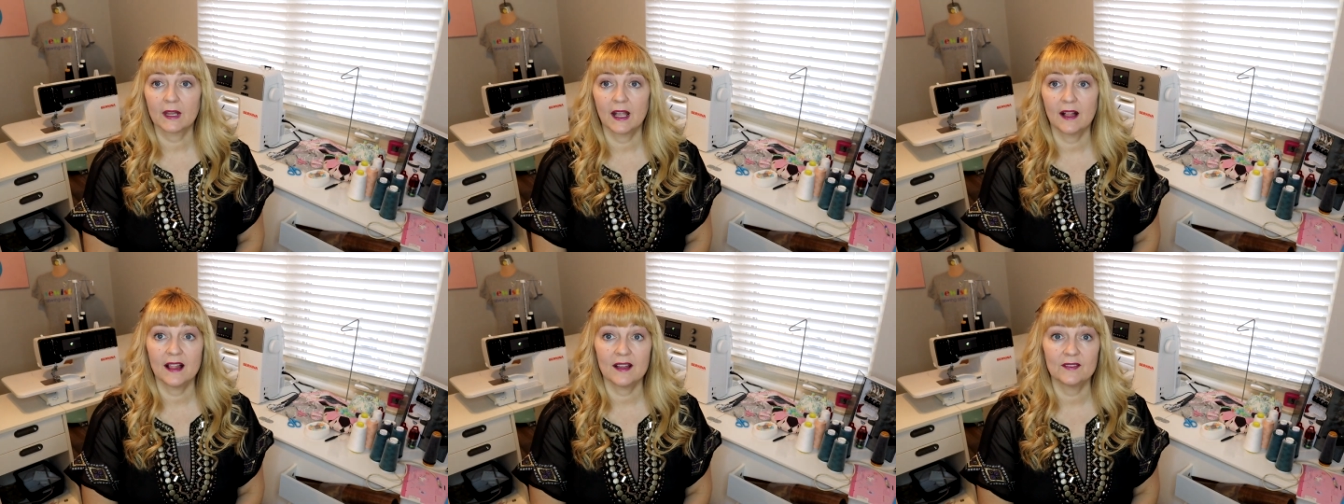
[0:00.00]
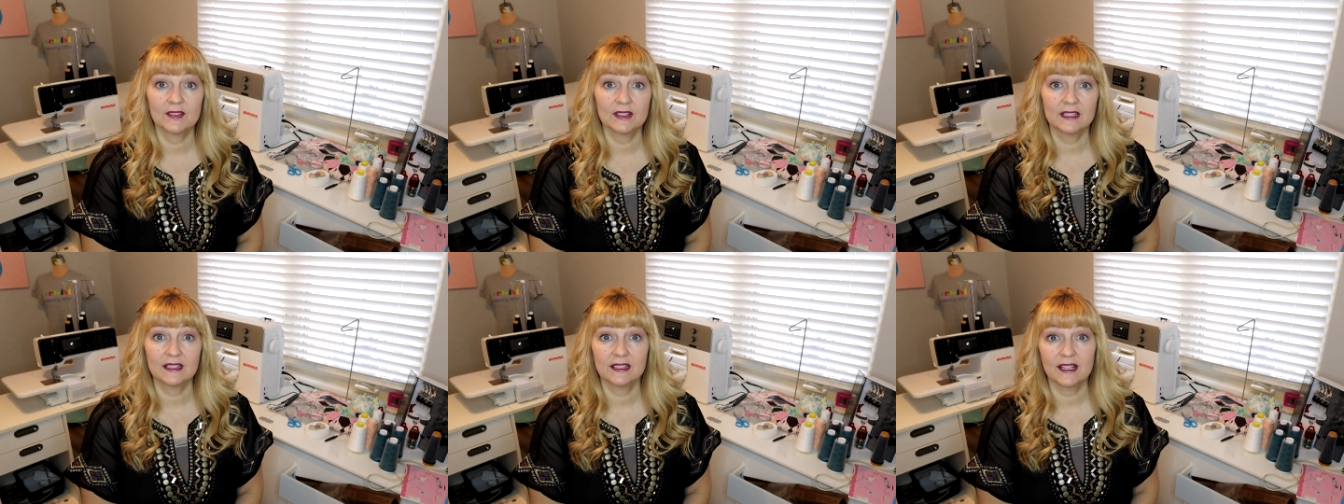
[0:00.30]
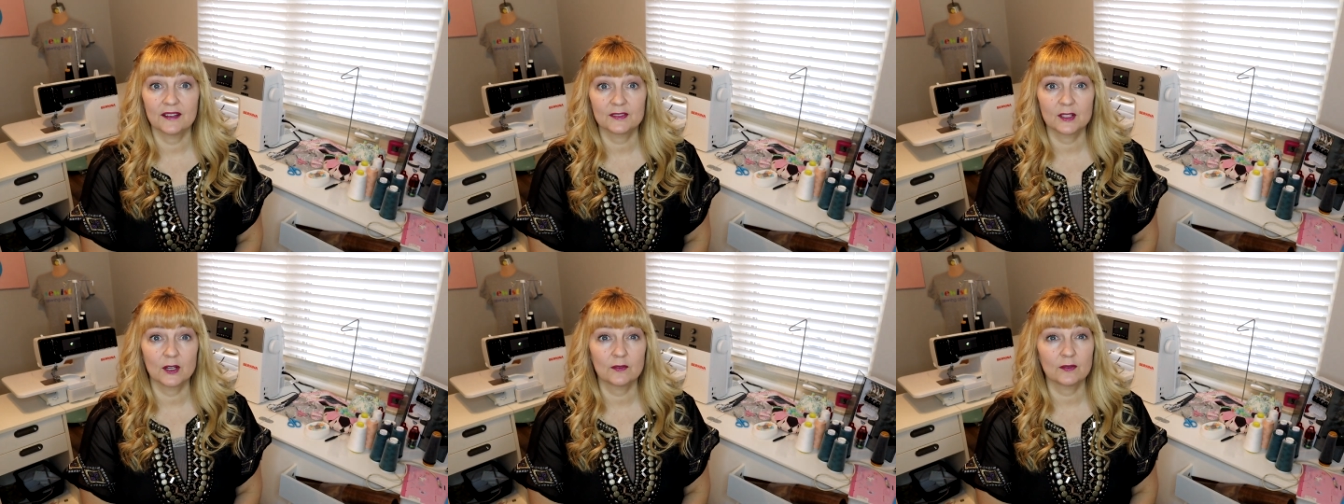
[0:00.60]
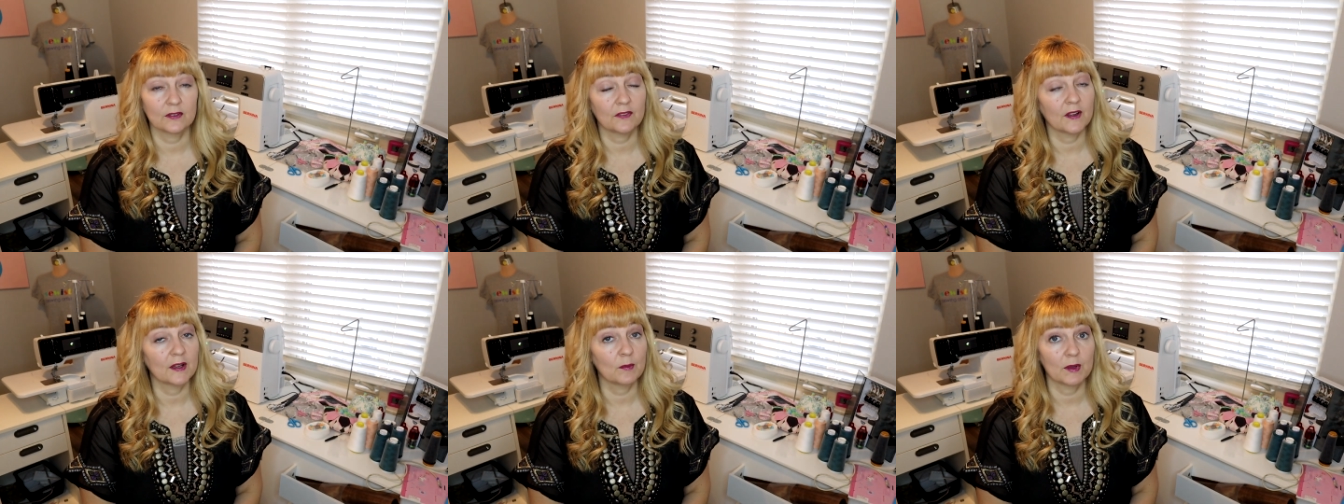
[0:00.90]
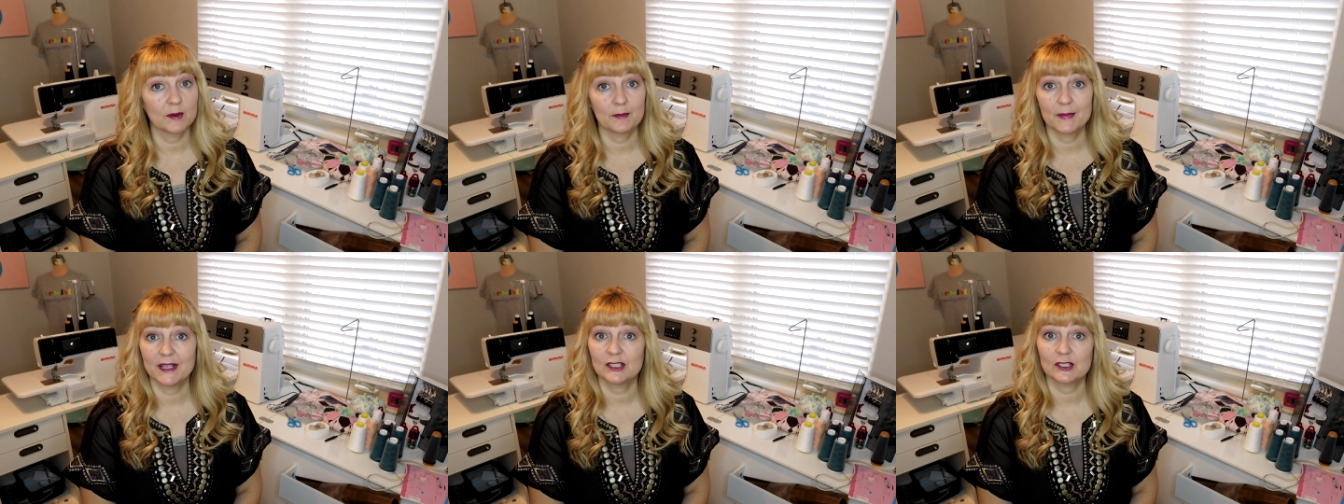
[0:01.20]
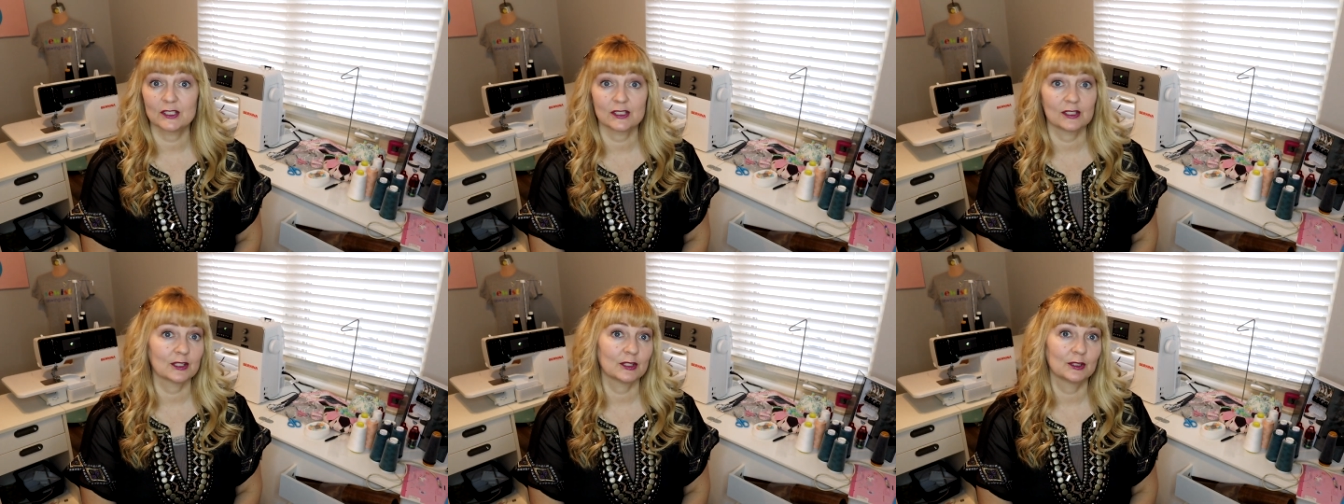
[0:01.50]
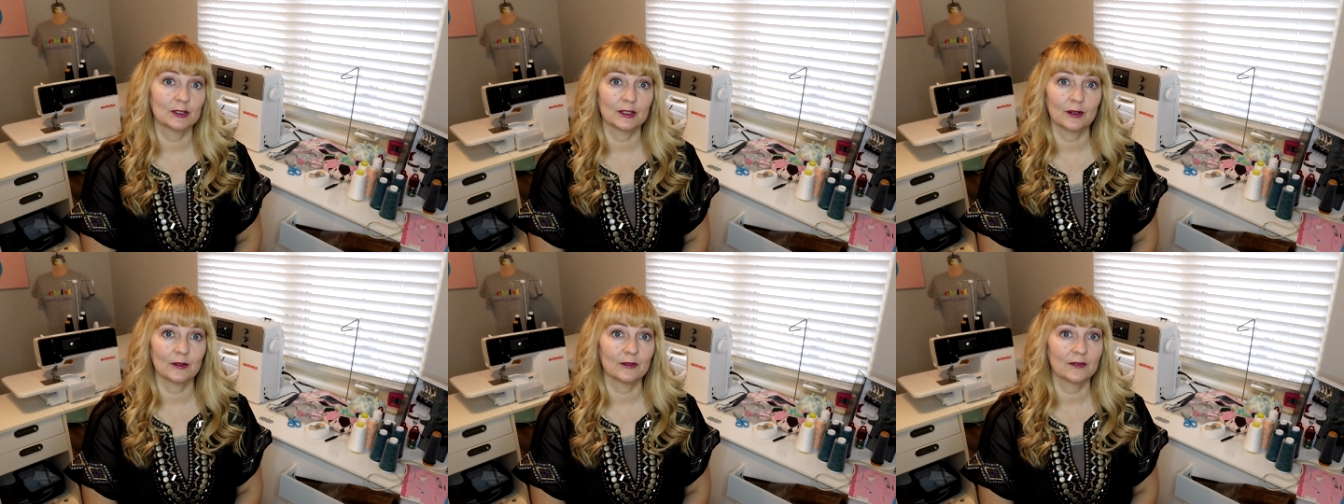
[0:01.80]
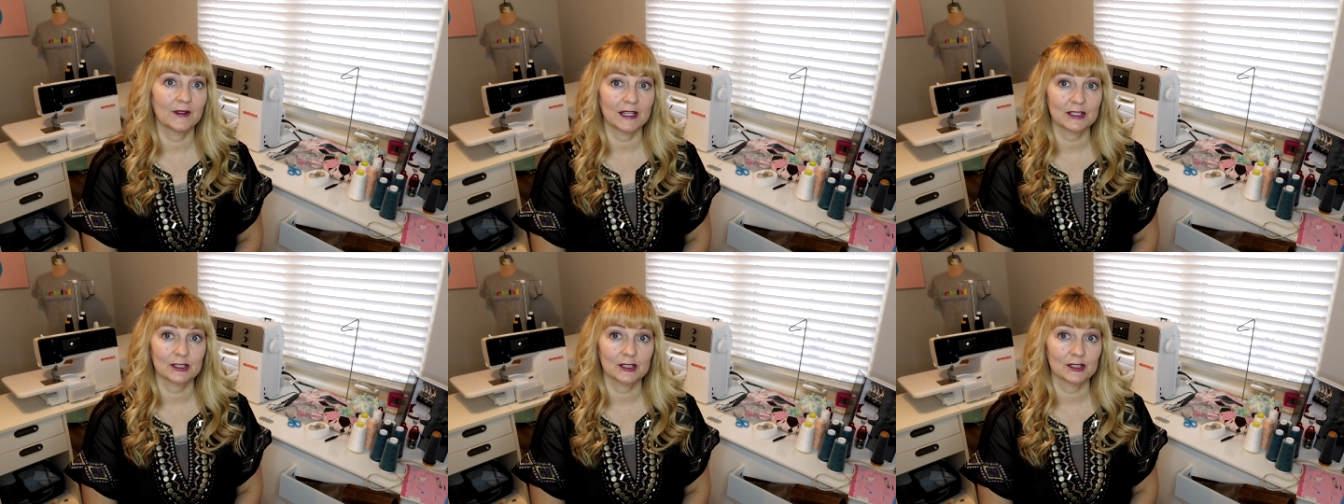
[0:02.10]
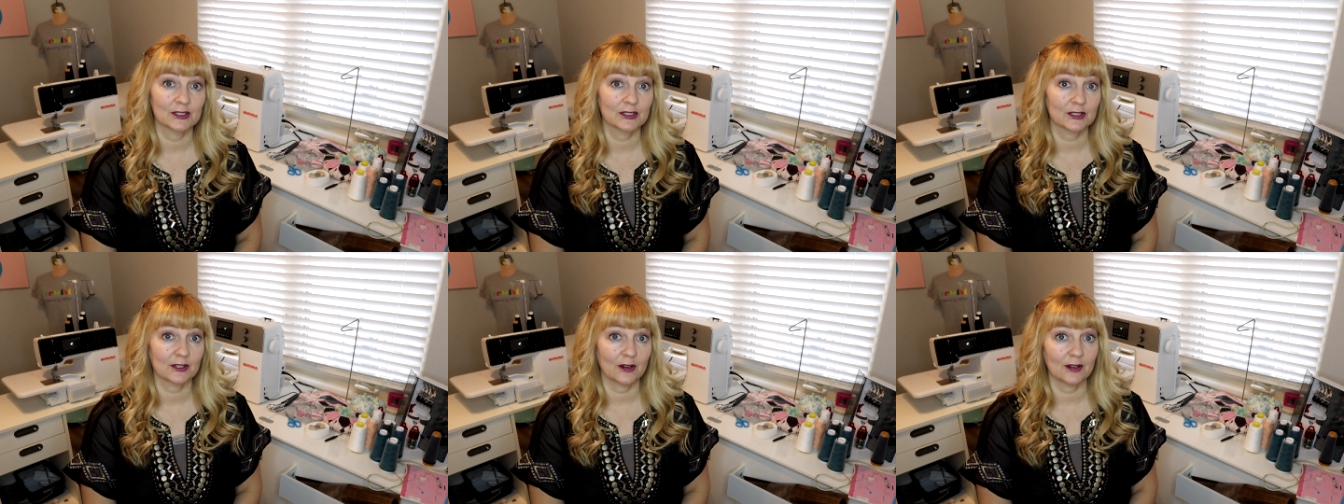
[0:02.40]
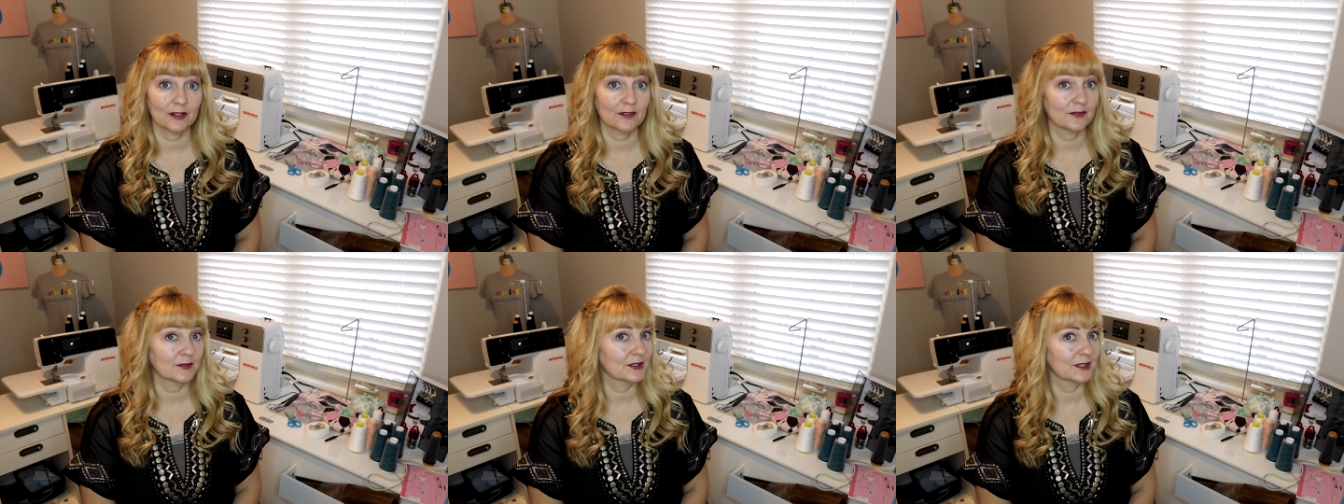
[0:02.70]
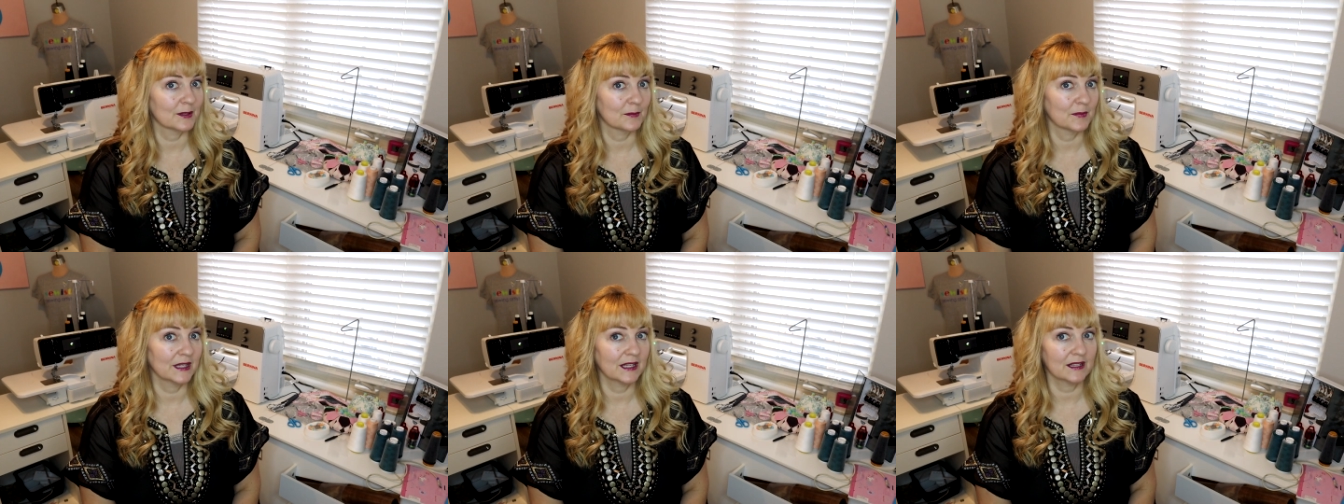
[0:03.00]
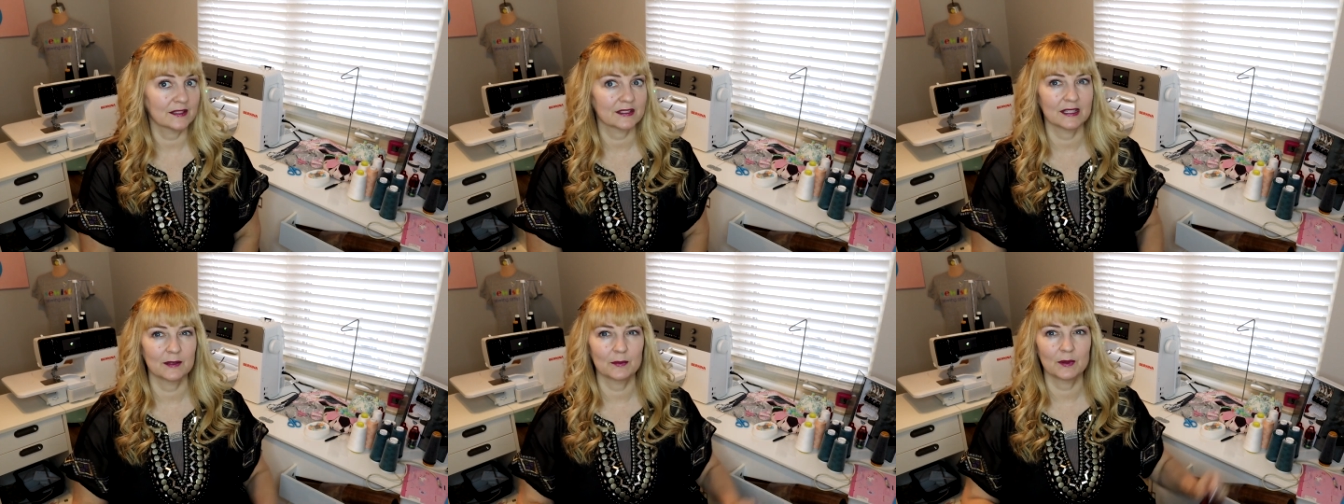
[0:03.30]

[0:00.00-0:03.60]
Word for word: I'll have a little left over if I want to make just a good old fashioned scarf or something else.